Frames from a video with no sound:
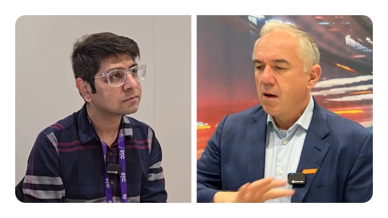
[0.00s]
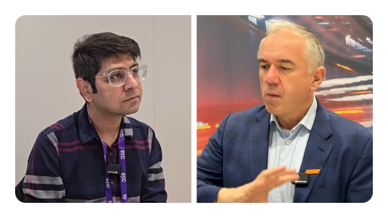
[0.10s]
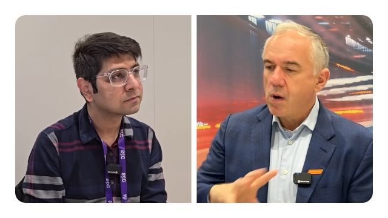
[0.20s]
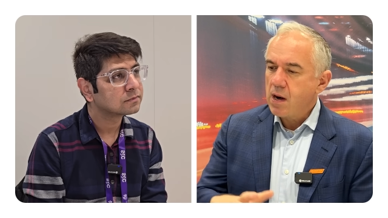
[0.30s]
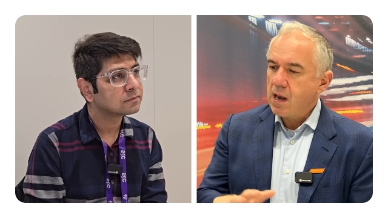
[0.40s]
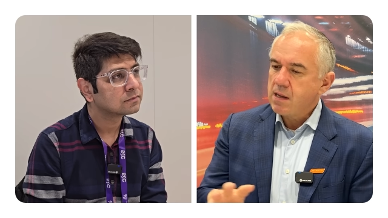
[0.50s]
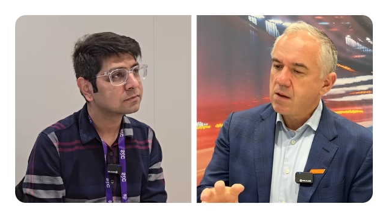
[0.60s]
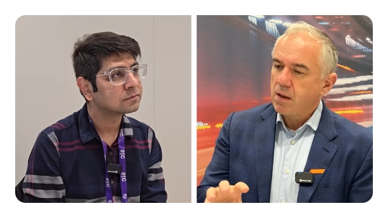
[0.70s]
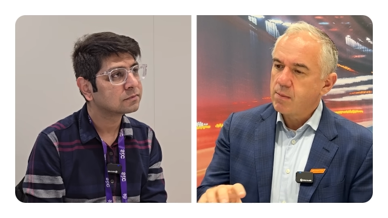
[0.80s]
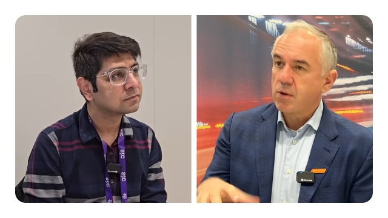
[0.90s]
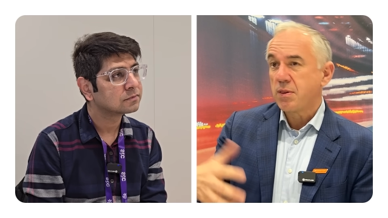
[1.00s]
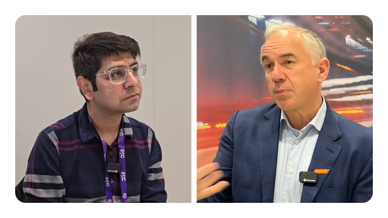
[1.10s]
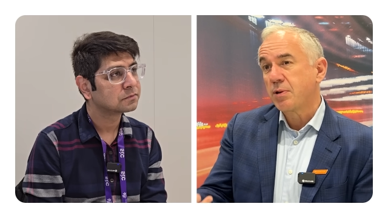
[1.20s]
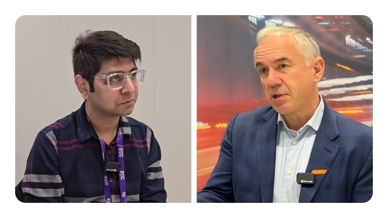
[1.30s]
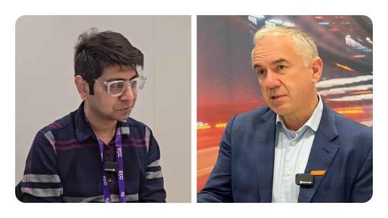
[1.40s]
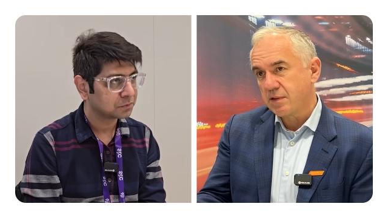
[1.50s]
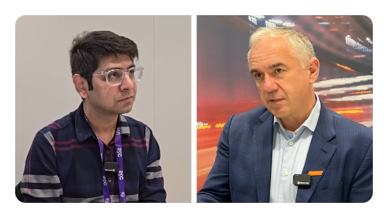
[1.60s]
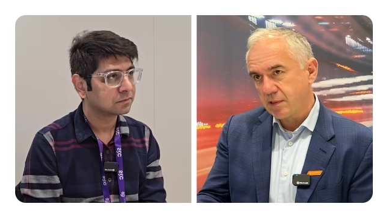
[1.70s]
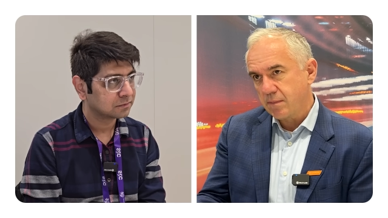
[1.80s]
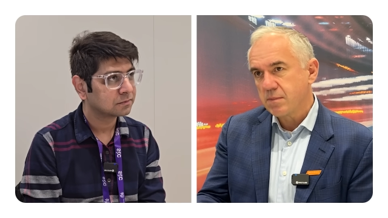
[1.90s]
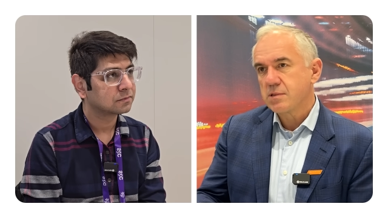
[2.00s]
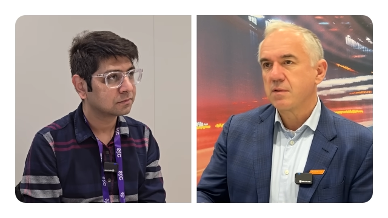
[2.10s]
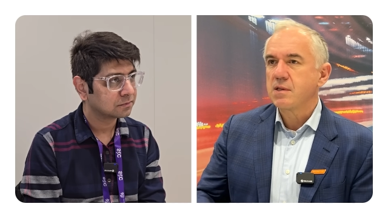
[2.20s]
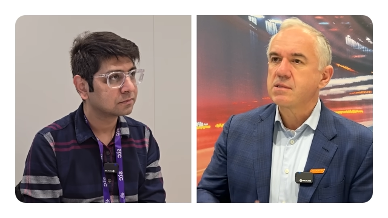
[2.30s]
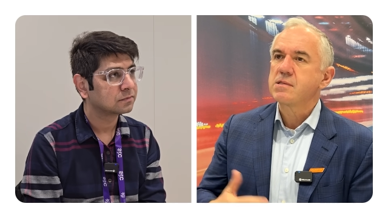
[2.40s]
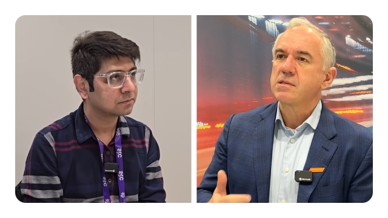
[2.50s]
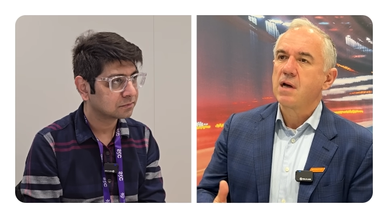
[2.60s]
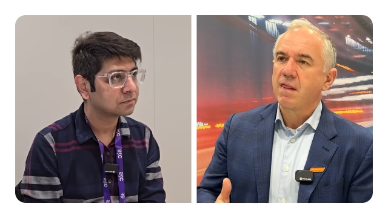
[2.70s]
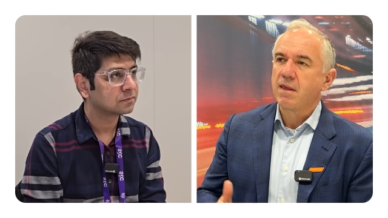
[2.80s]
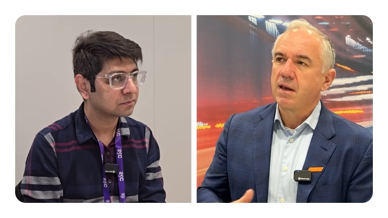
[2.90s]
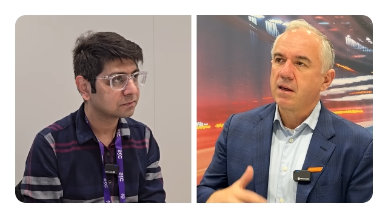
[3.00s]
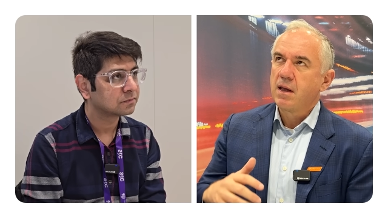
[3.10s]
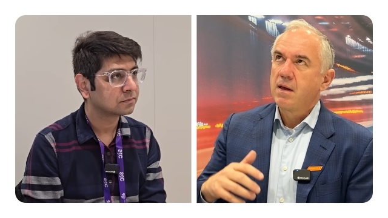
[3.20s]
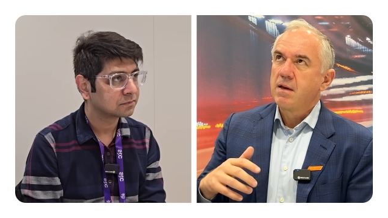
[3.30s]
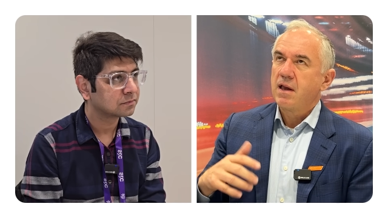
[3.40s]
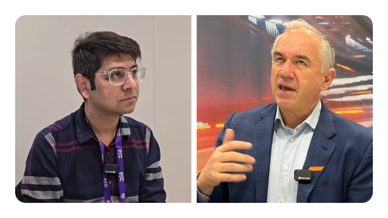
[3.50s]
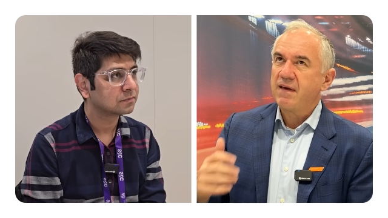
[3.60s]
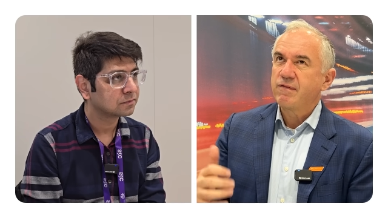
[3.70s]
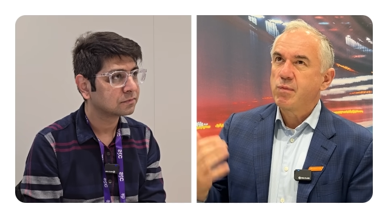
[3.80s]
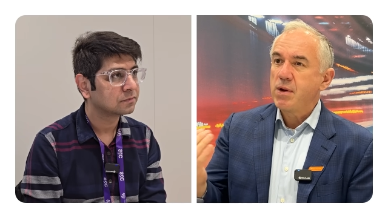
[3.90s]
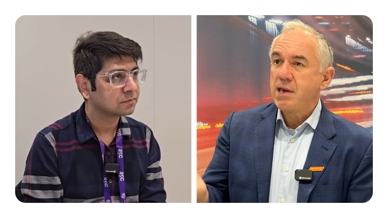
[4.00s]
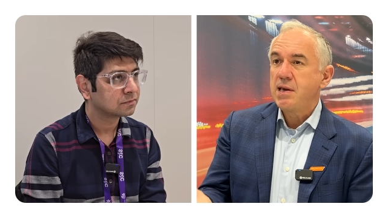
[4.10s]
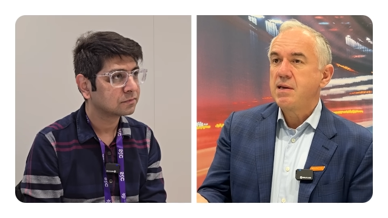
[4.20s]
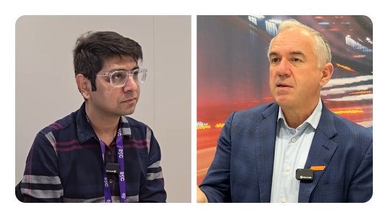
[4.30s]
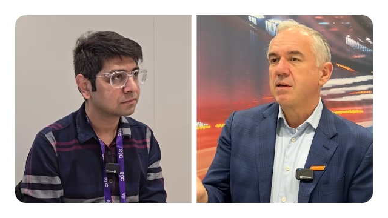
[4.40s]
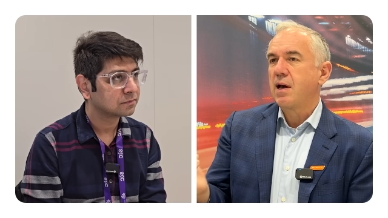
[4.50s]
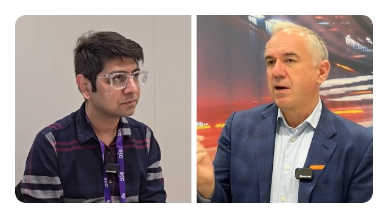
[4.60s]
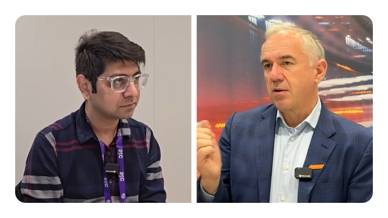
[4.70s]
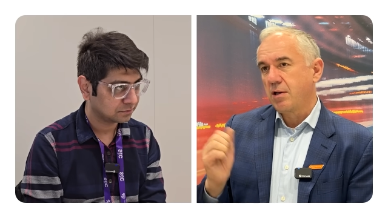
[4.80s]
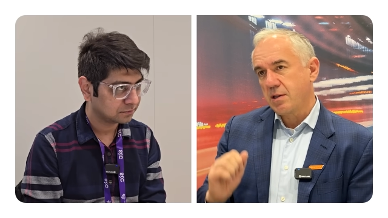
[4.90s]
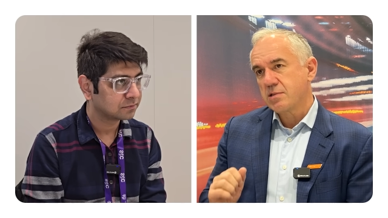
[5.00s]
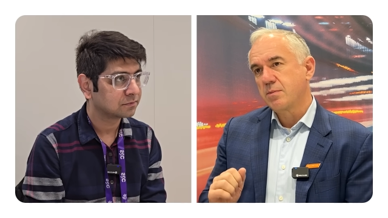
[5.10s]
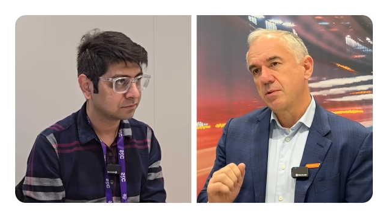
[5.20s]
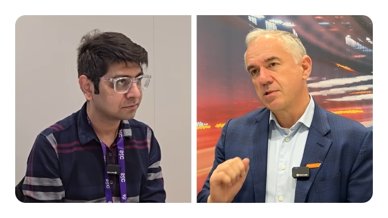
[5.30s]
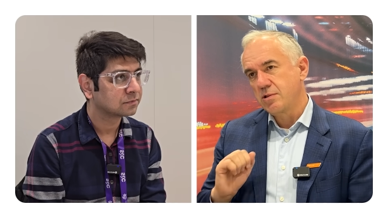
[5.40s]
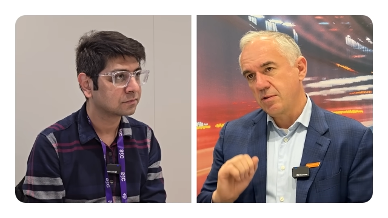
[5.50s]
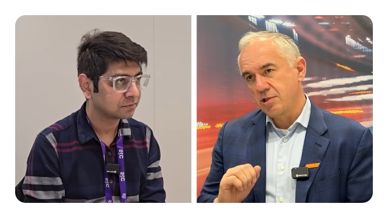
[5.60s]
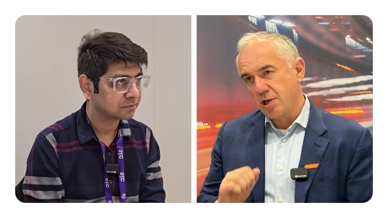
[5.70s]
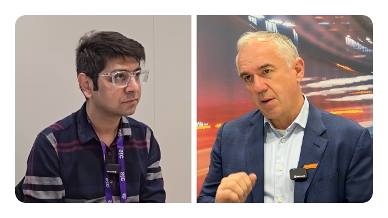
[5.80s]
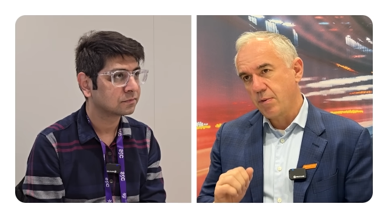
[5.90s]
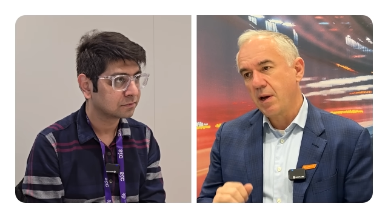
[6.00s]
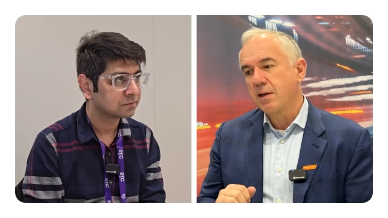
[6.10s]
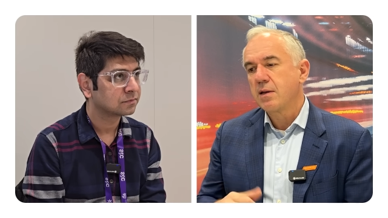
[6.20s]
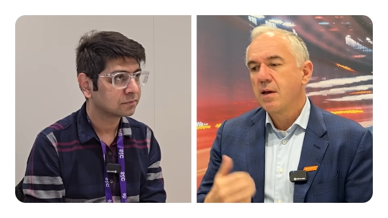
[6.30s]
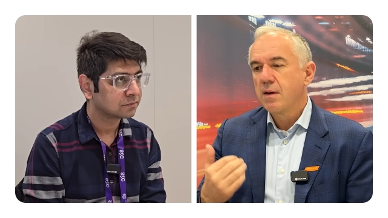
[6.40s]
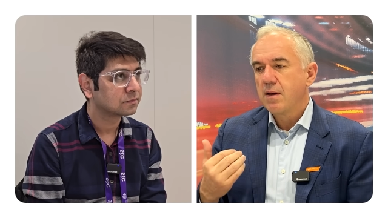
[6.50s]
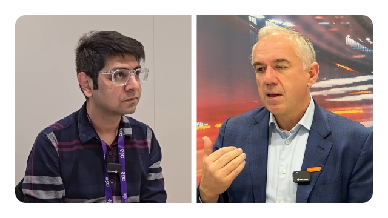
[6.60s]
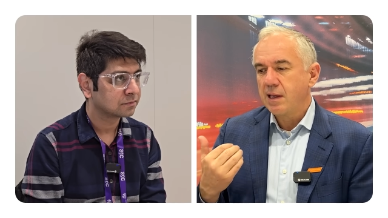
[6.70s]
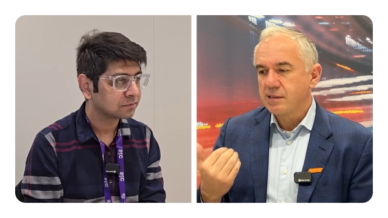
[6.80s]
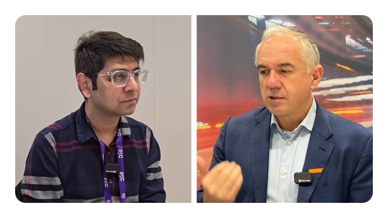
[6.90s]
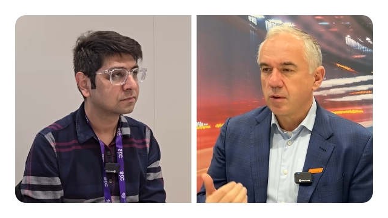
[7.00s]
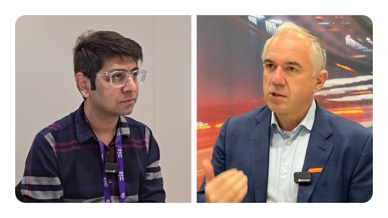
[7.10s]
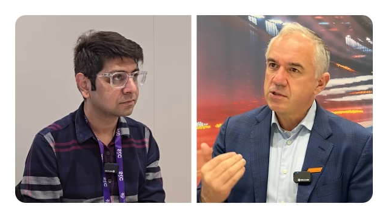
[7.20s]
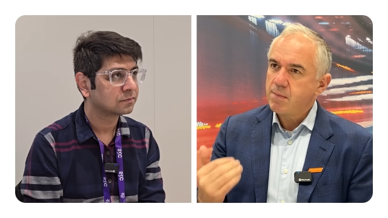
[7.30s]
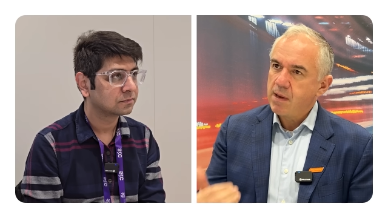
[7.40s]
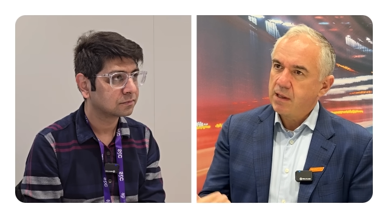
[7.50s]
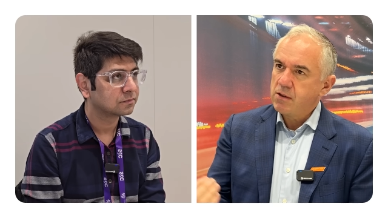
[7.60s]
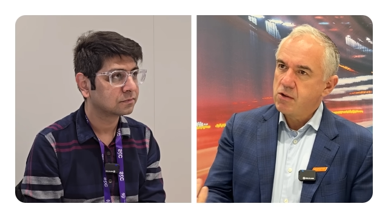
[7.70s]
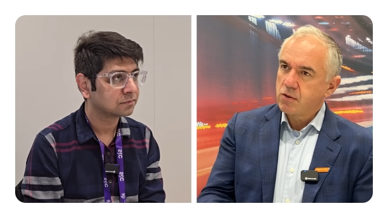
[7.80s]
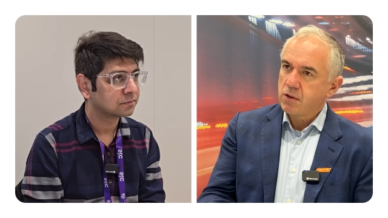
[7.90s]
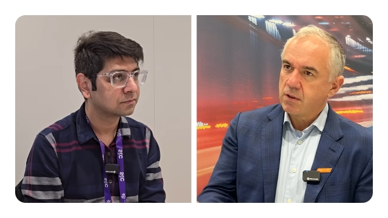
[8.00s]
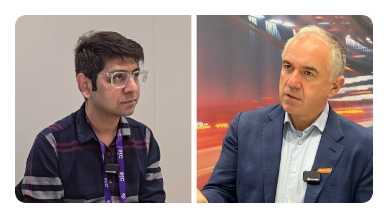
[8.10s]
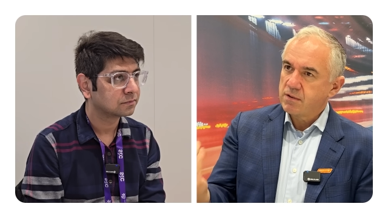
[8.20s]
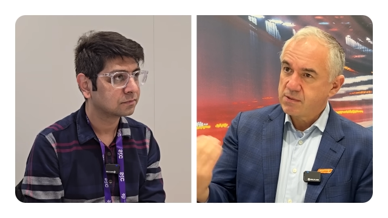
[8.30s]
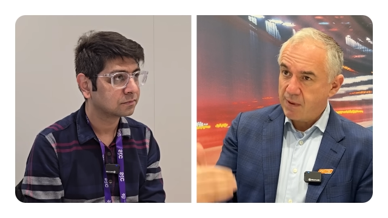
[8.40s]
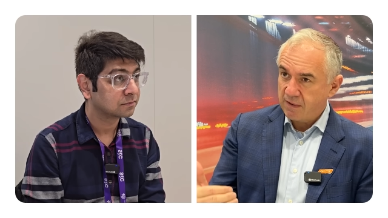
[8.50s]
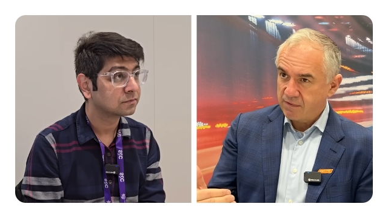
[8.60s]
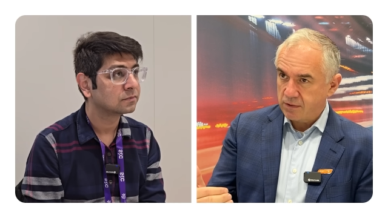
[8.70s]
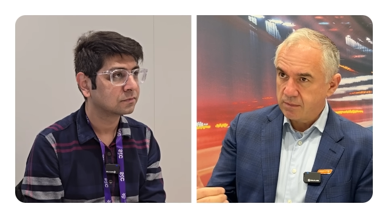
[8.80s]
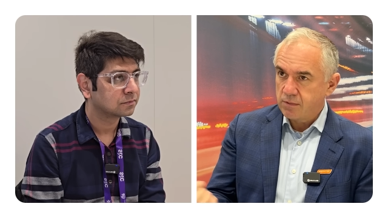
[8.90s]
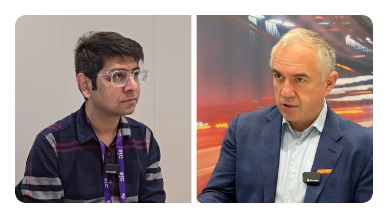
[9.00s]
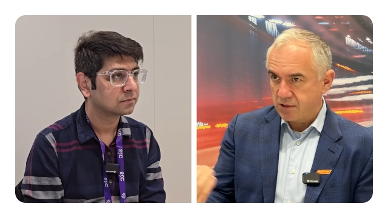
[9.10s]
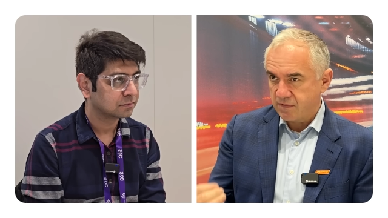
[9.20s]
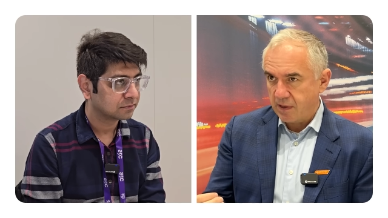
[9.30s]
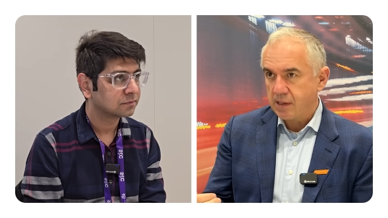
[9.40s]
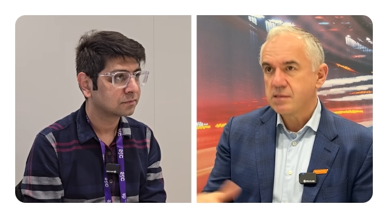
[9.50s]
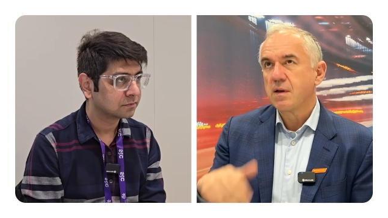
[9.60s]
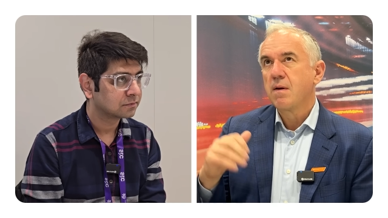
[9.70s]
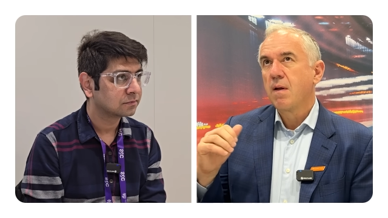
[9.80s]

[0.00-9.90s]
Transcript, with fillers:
Speaker 1: One I call more the productivity. So this is, I think, if we and our customers do the job right, is going to make your smartphone, your device,